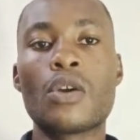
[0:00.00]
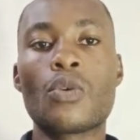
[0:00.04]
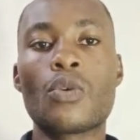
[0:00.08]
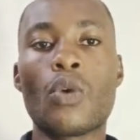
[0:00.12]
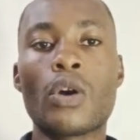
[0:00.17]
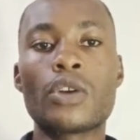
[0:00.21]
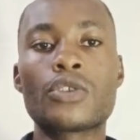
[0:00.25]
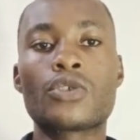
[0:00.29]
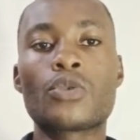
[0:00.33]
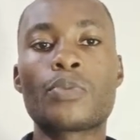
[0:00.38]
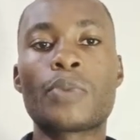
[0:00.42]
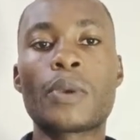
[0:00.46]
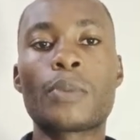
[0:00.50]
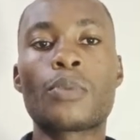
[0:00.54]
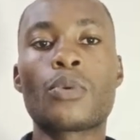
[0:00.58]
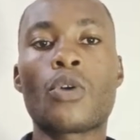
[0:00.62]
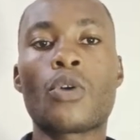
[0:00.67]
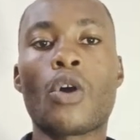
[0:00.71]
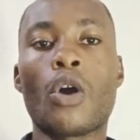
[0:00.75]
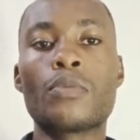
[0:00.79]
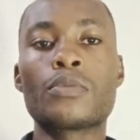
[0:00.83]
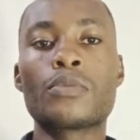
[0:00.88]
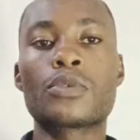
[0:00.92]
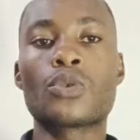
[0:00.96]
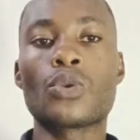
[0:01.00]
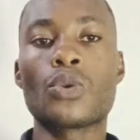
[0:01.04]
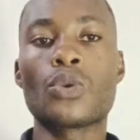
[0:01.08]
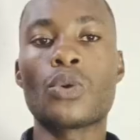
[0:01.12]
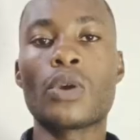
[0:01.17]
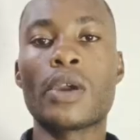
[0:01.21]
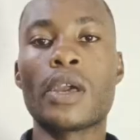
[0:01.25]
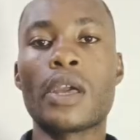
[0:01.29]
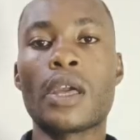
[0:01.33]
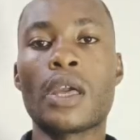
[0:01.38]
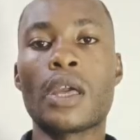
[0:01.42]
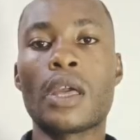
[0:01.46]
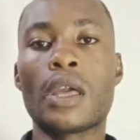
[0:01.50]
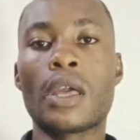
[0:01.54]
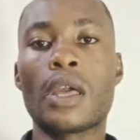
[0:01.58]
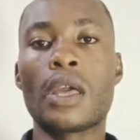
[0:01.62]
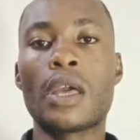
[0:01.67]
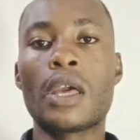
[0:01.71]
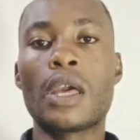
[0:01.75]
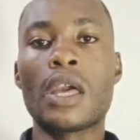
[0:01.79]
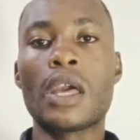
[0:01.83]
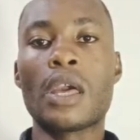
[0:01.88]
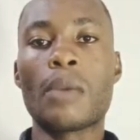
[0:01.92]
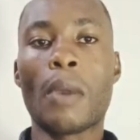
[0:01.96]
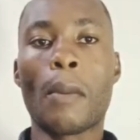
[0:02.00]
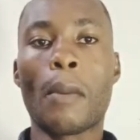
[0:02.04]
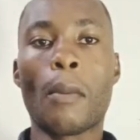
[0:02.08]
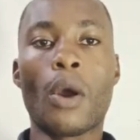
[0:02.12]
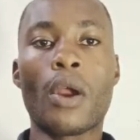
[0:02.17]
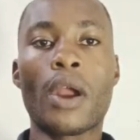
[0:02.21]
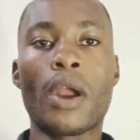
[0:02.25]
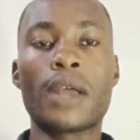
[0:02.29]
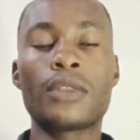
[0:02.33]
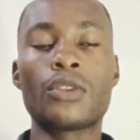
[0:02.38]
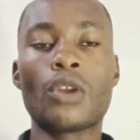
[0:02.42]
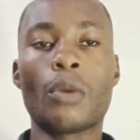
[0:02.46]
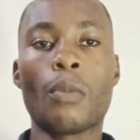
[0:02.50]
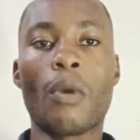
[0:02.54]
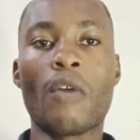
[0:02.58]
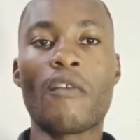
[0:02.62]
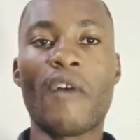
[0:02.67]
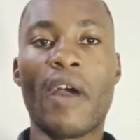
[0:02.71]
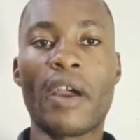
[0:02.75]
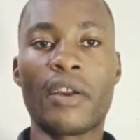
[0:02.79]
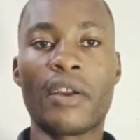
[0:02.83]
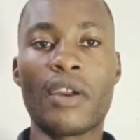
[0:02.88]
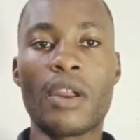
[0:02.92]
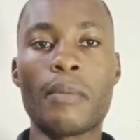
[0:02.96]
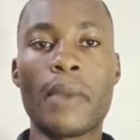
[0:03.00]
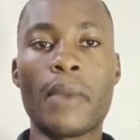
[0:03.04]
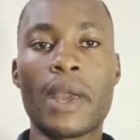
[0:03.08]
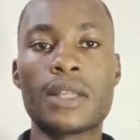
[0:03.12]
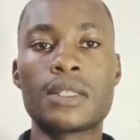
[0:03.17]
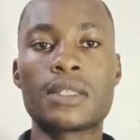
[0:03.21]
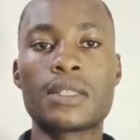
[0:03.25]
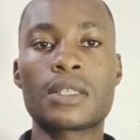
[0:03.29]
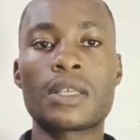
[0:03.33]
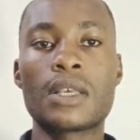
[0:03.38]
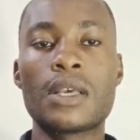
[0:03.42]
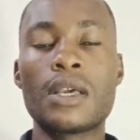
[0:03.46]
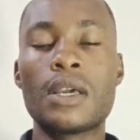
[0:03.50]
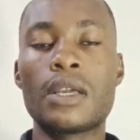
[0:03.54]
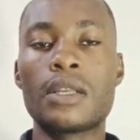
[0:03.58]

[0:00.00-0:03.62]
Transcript: Once the people comes to a memorandum of agreement,